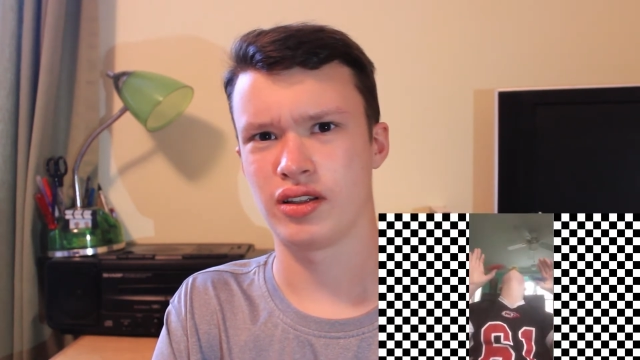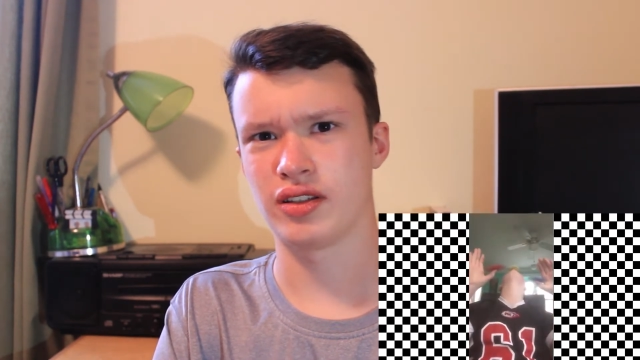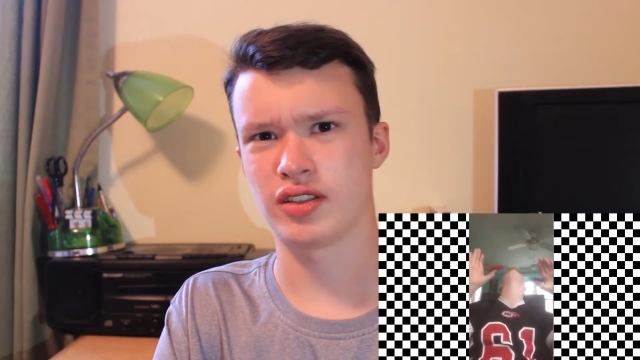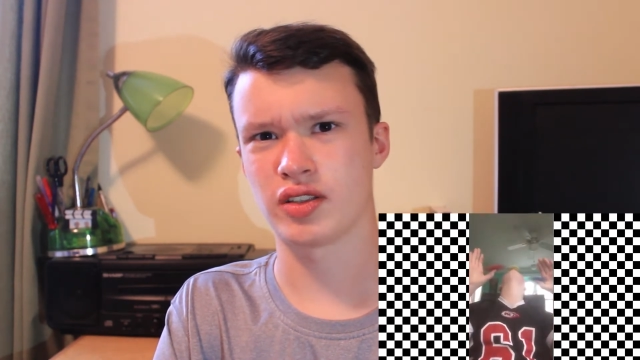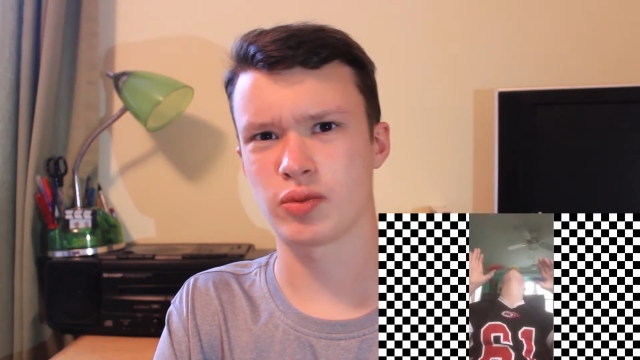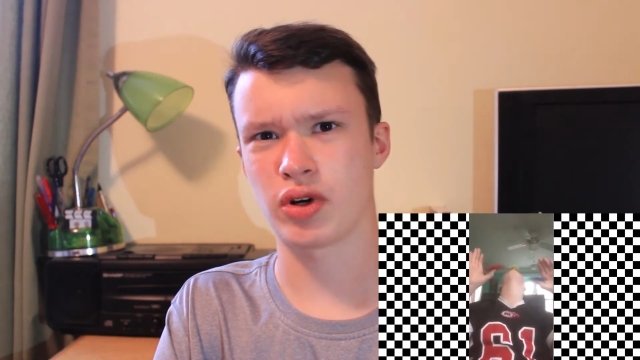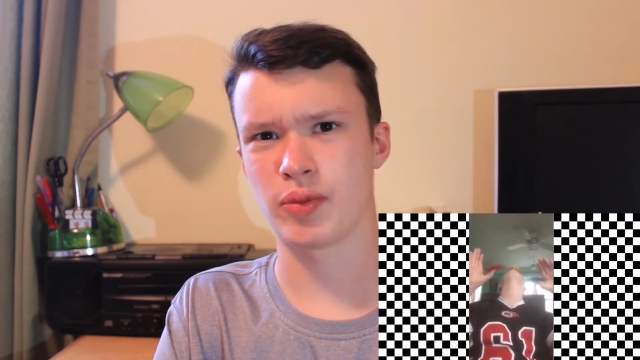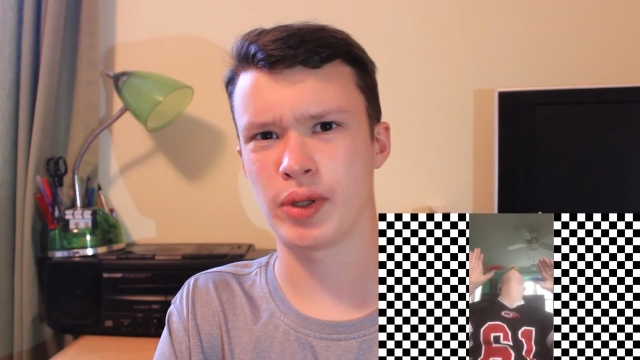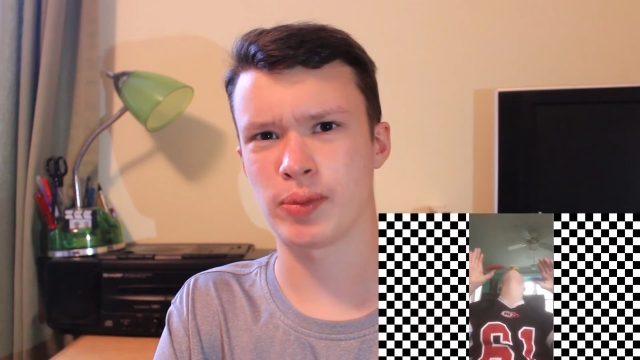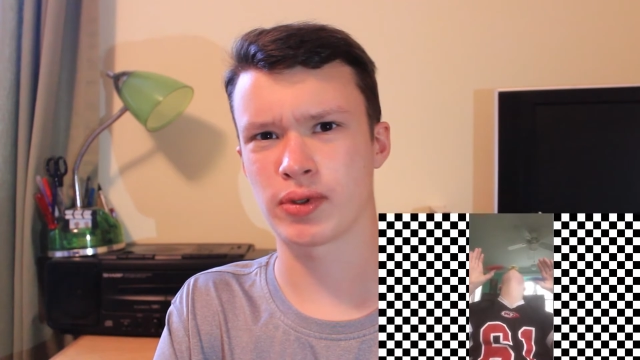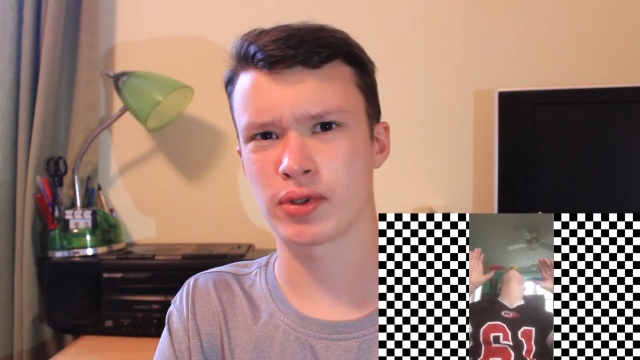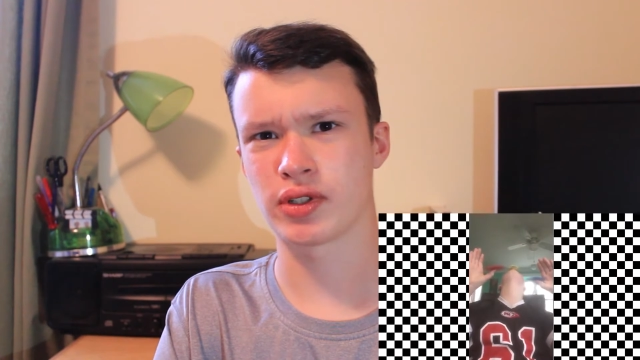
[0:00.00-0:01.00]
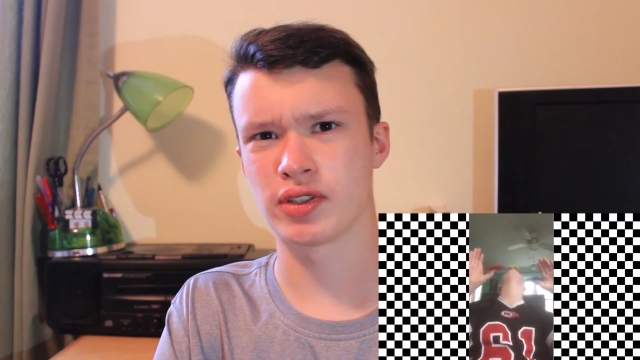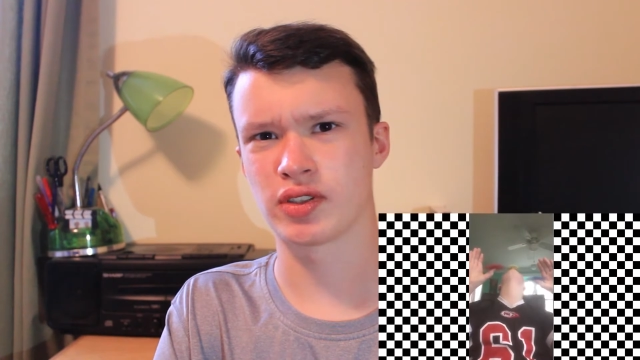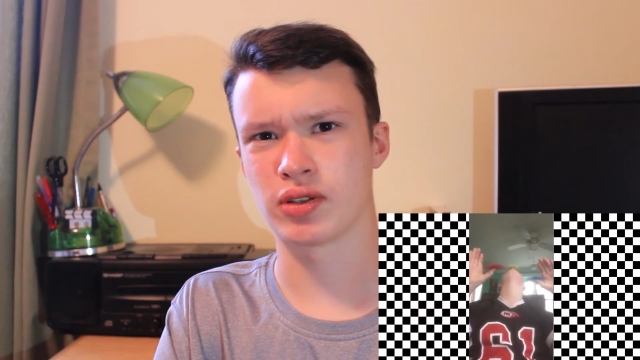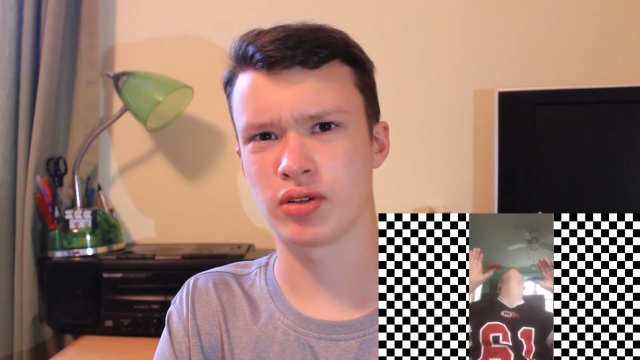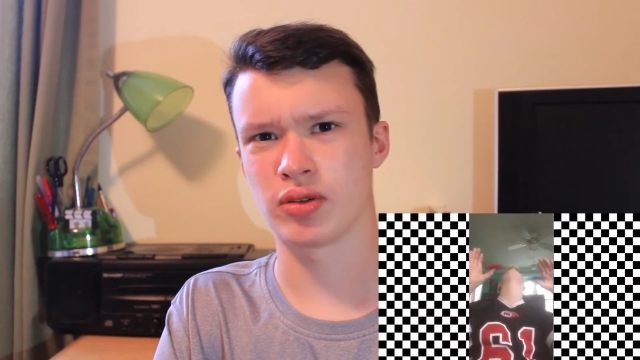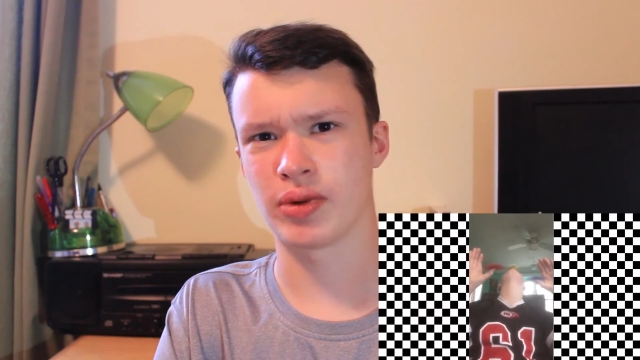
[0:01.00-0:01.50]
This is why people are
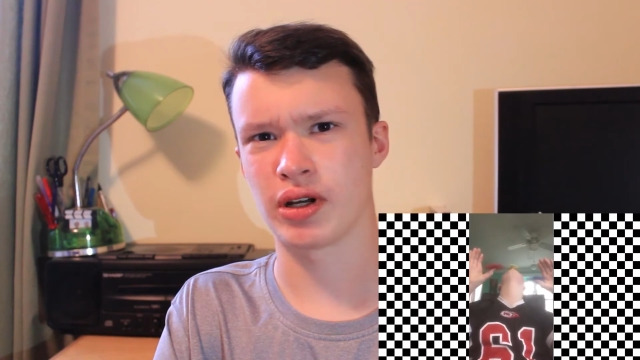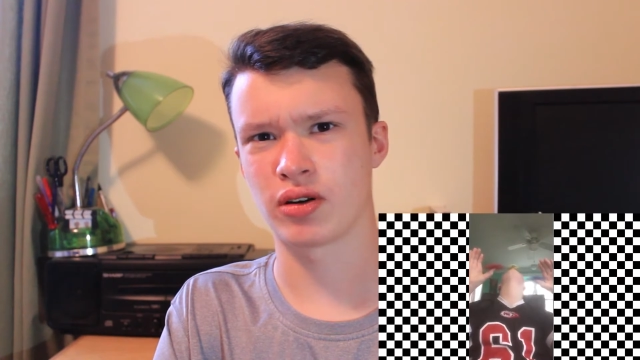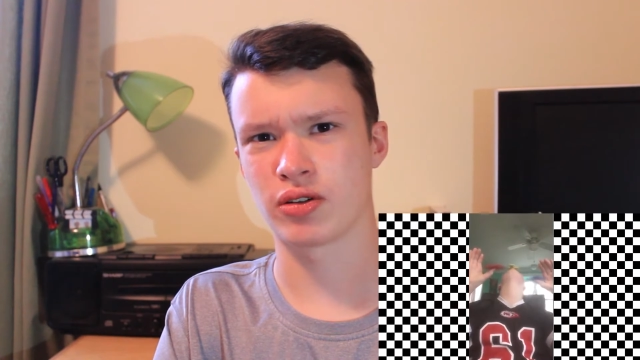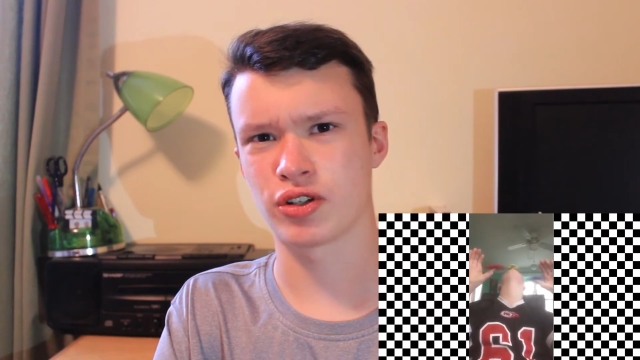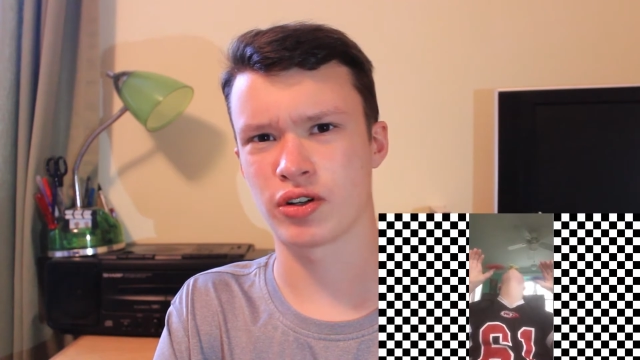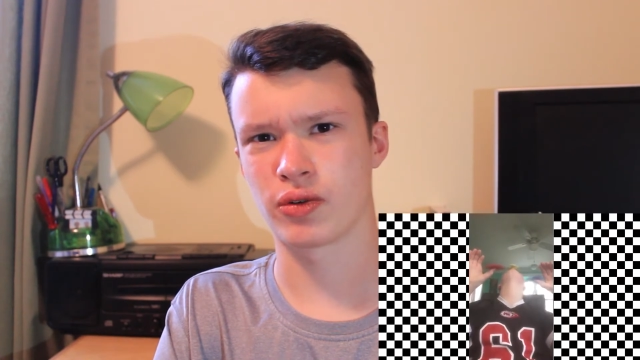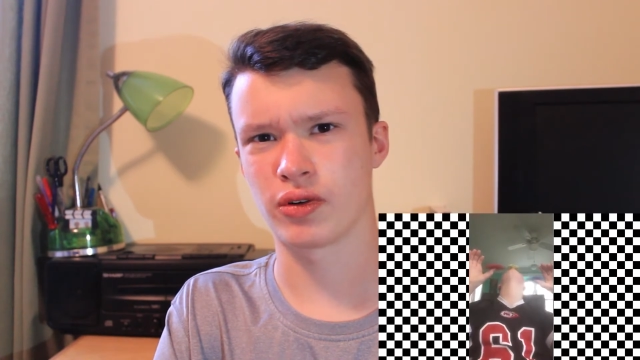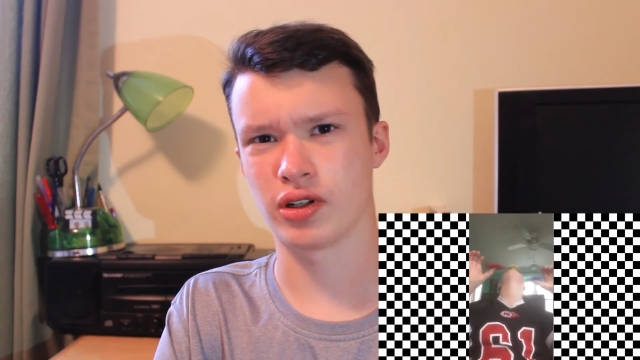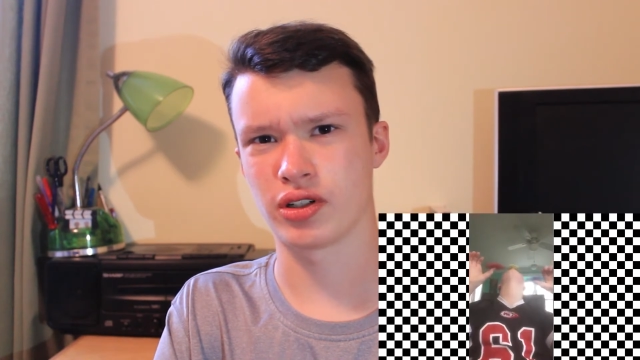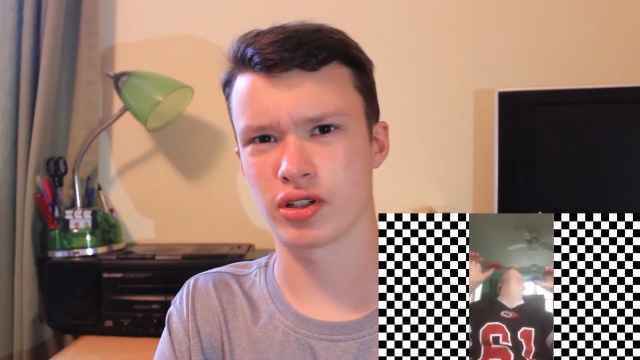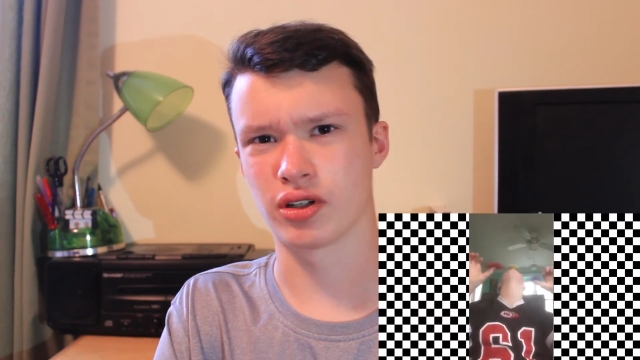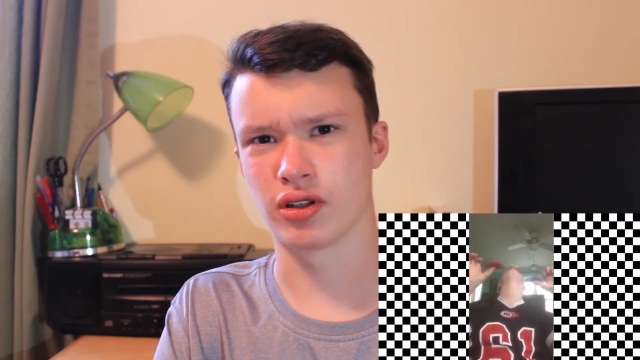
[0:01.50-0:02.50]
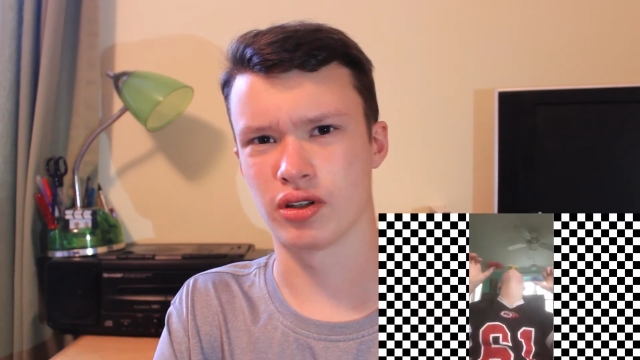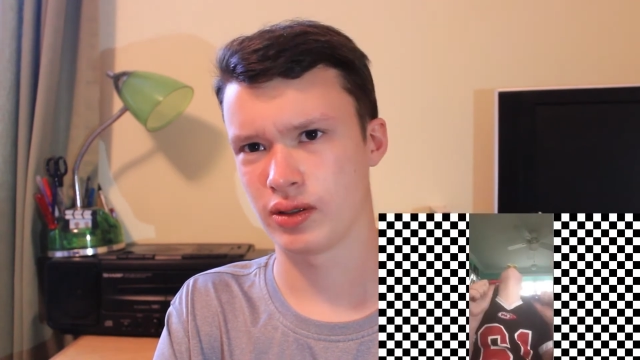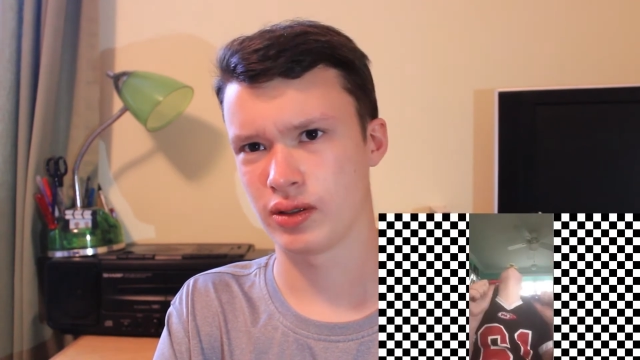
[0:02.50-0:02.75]
concerned about our generation.